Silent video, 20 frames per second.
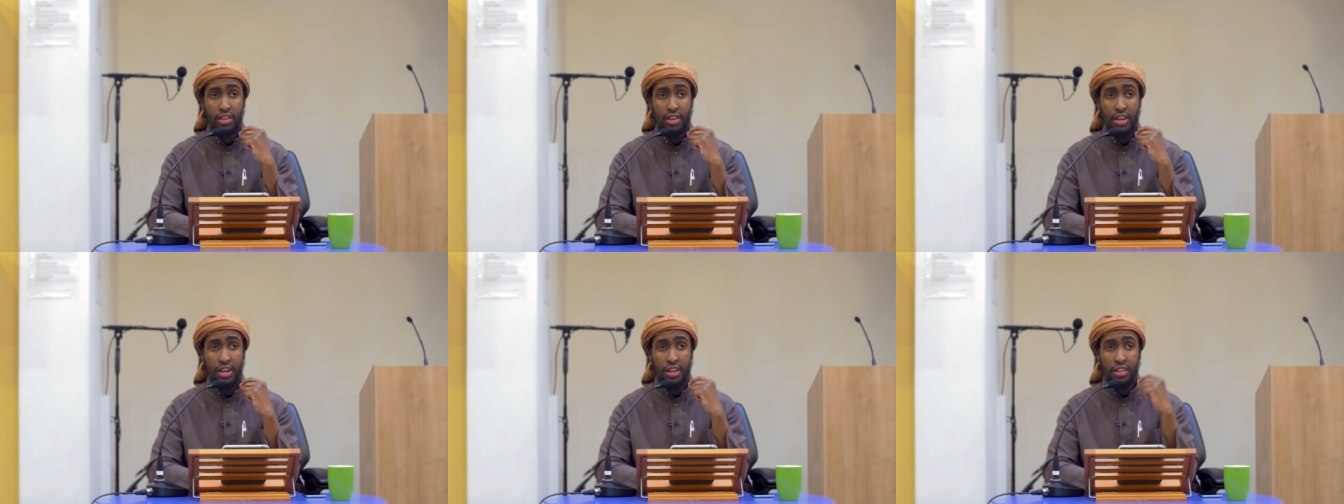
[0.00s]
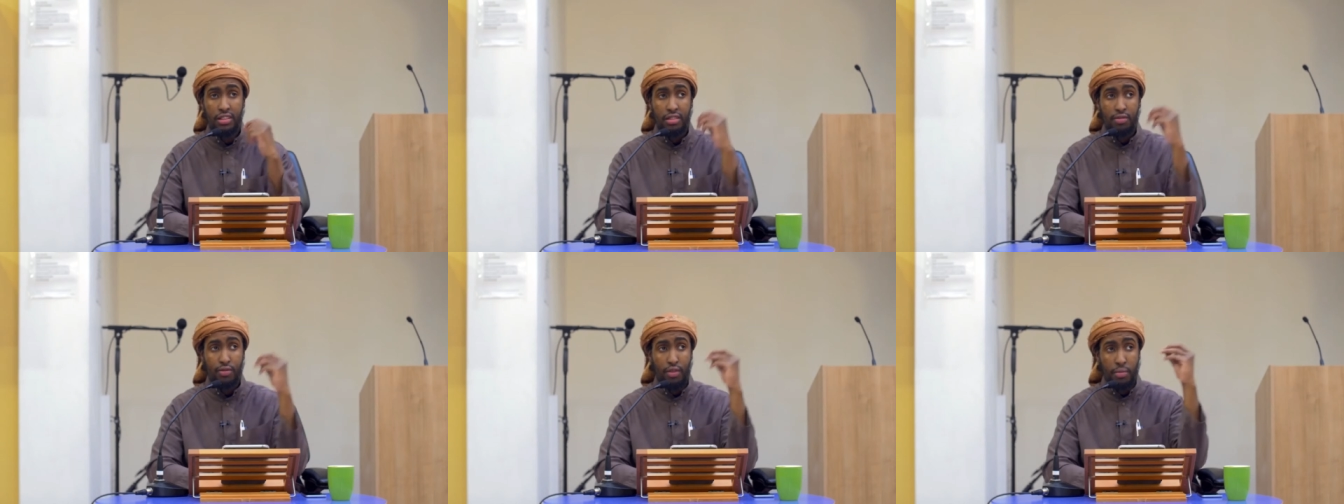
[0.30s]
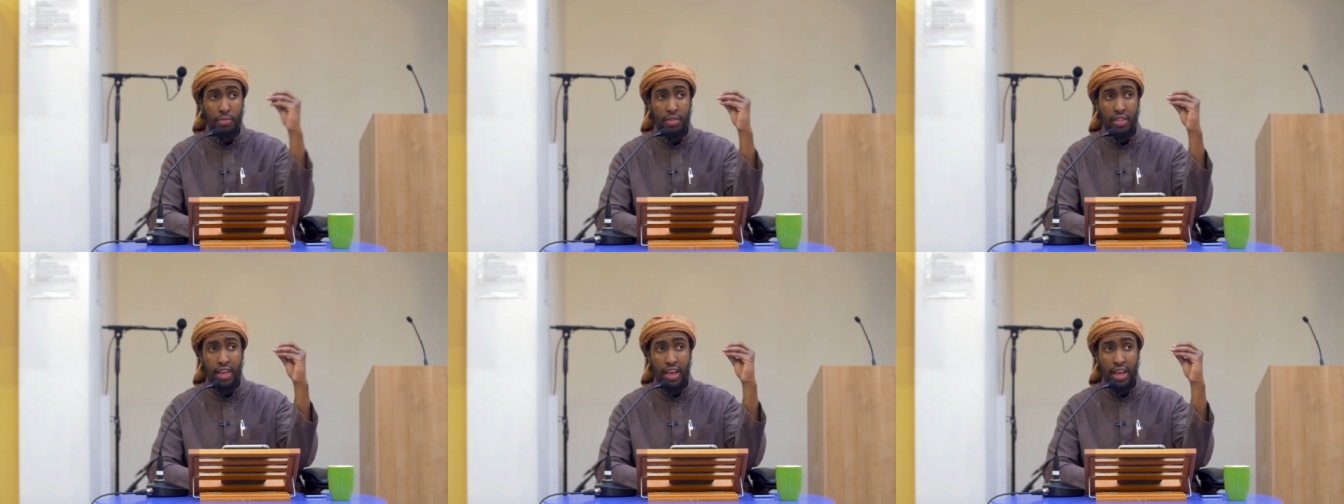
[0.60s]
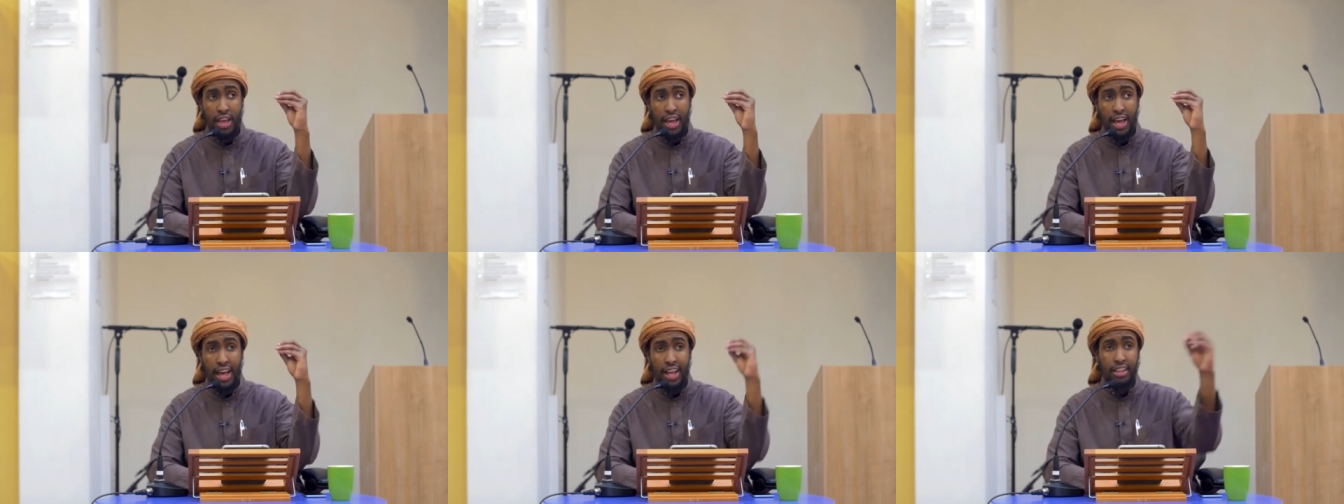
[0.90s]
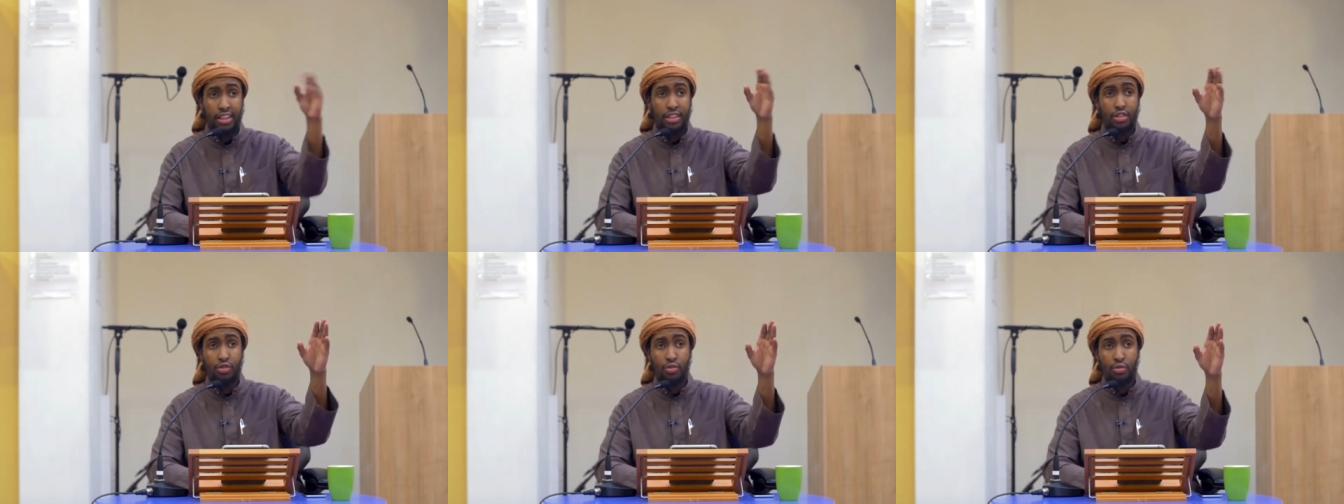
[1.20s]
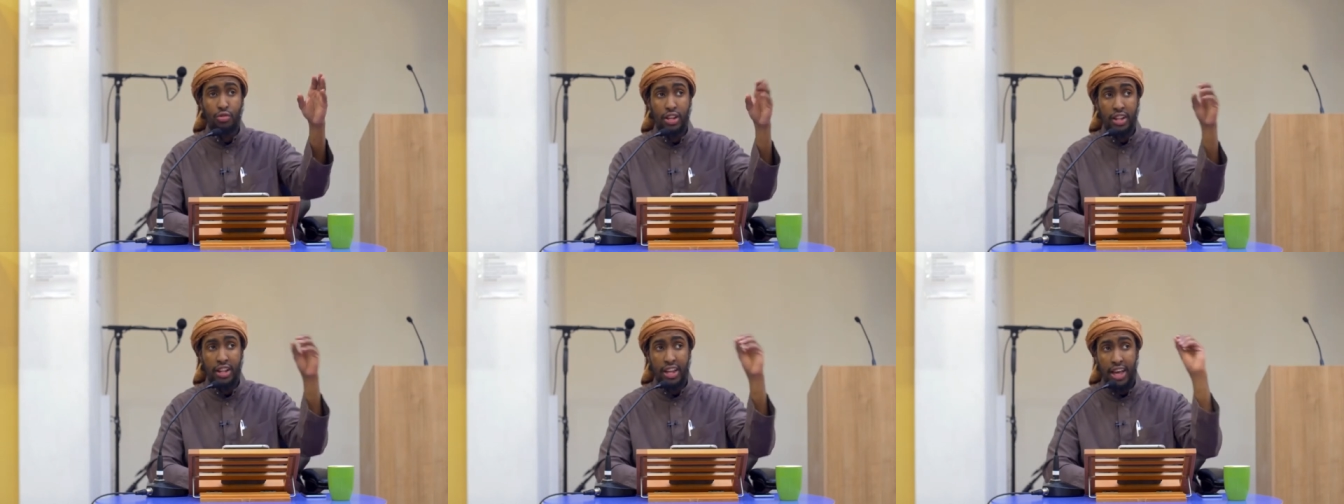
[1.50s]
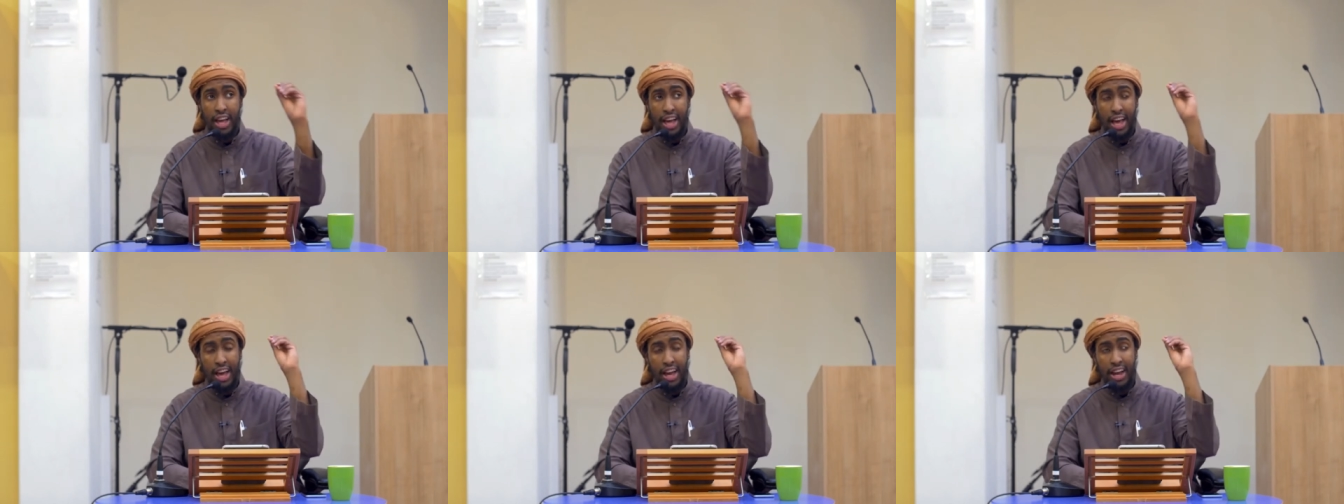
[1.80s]
And it's from their attitude and
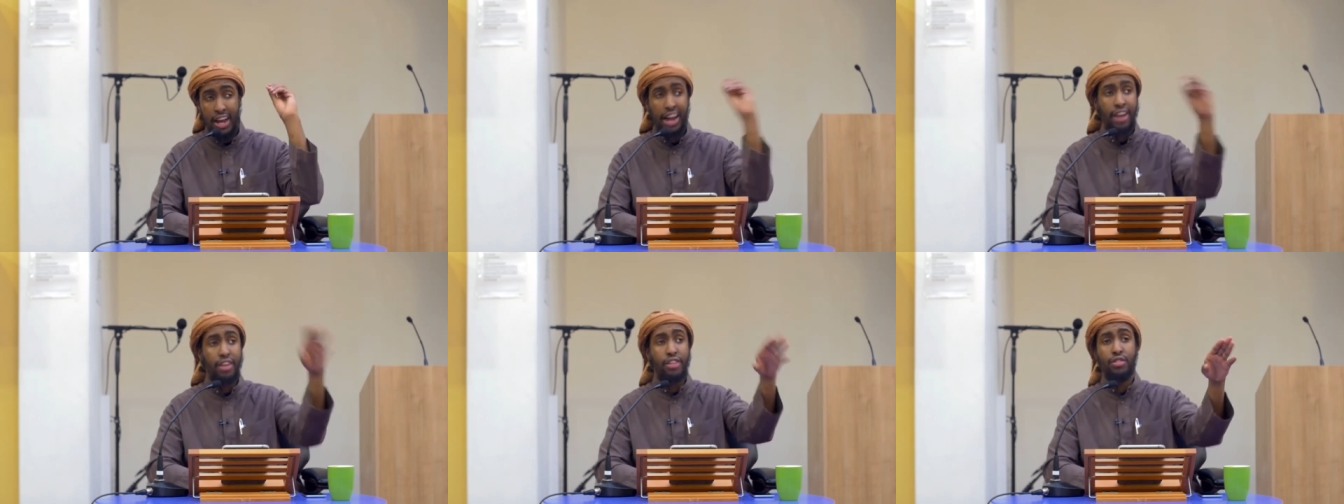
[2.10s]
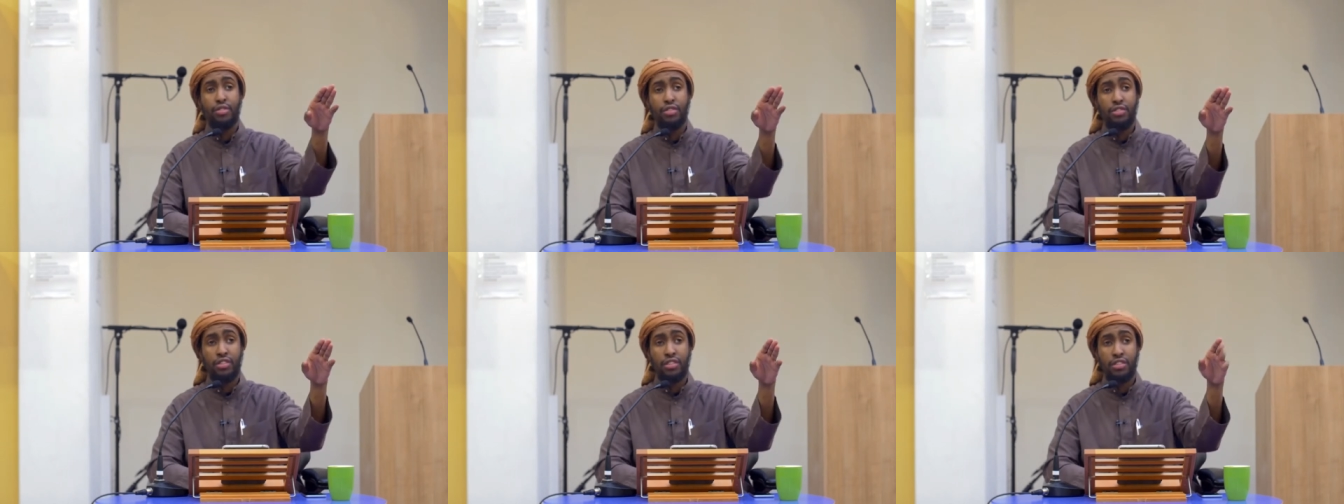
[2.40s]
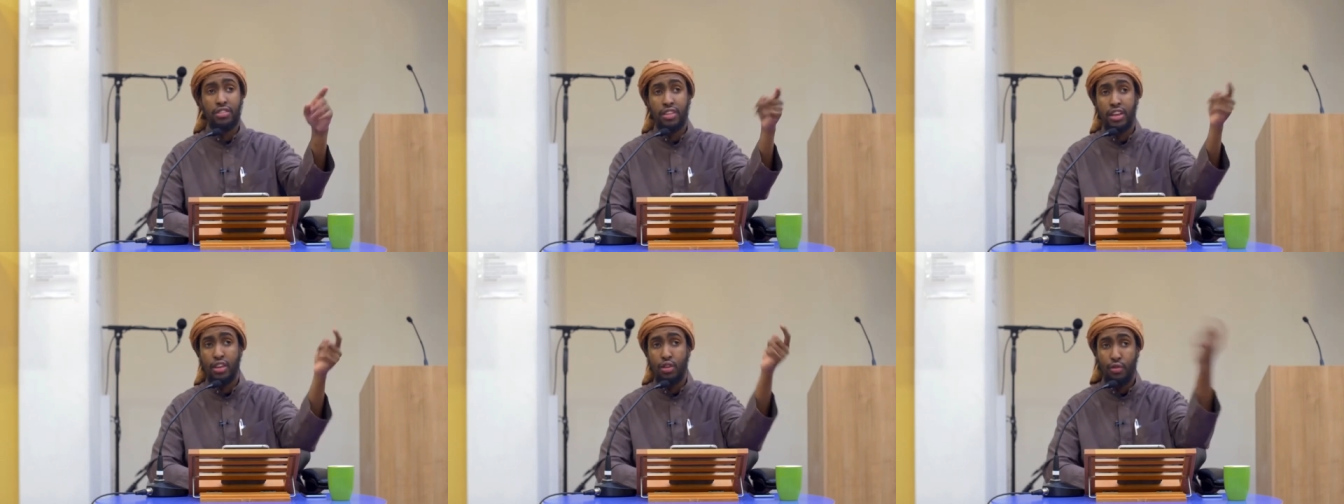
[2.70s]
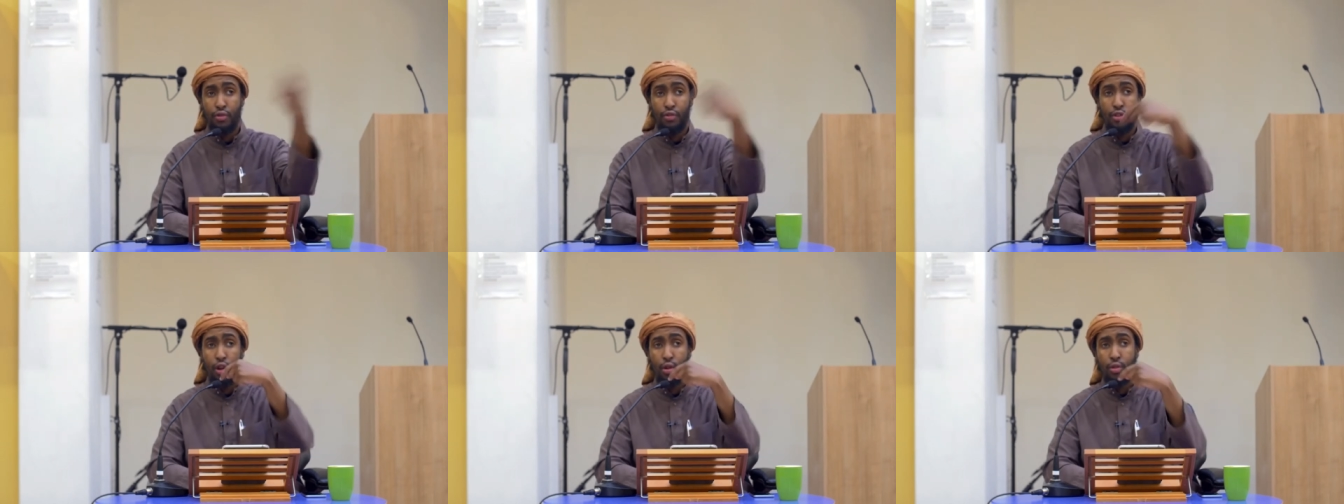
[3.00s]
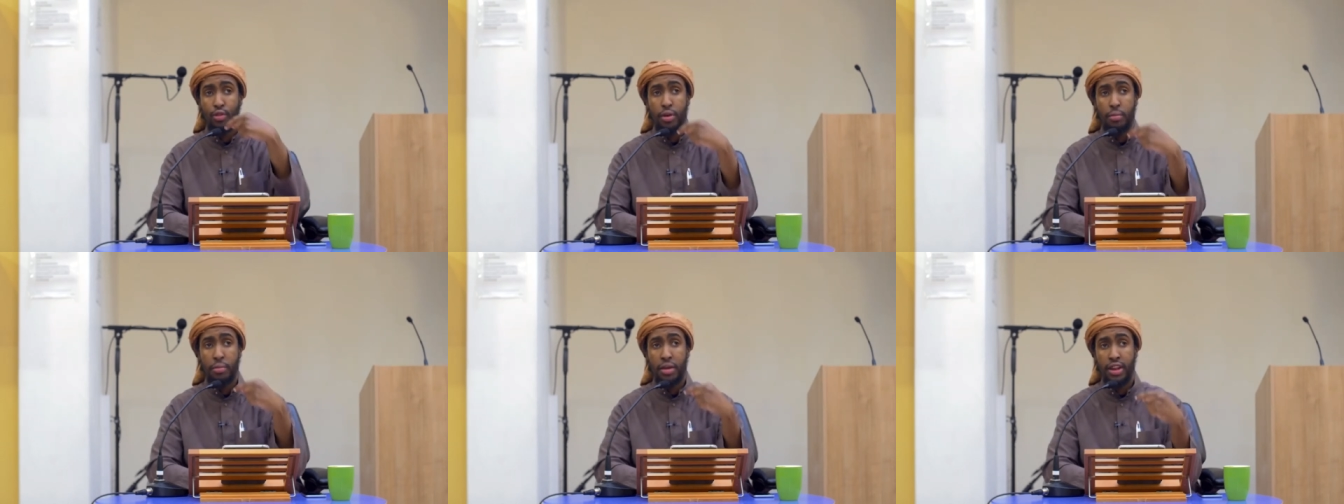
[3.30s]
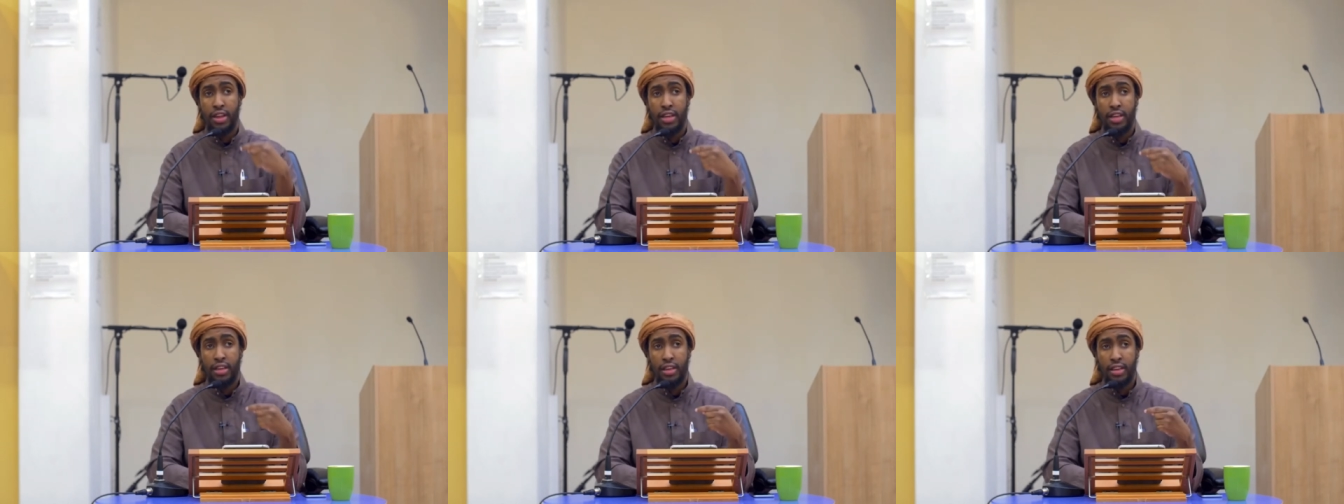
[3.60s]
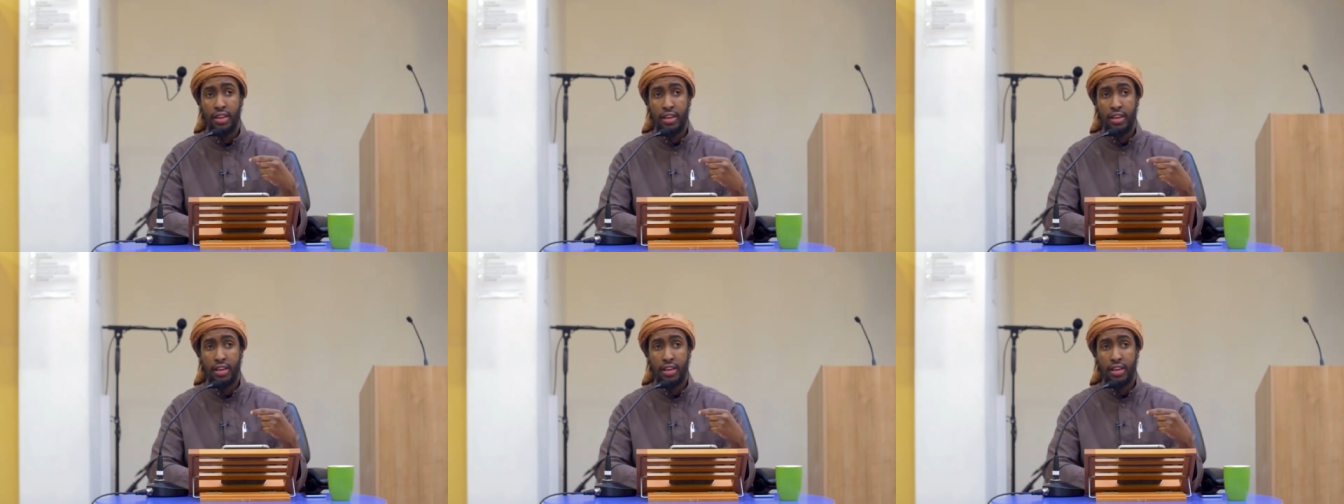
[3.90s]
their characteristics that you follow them in.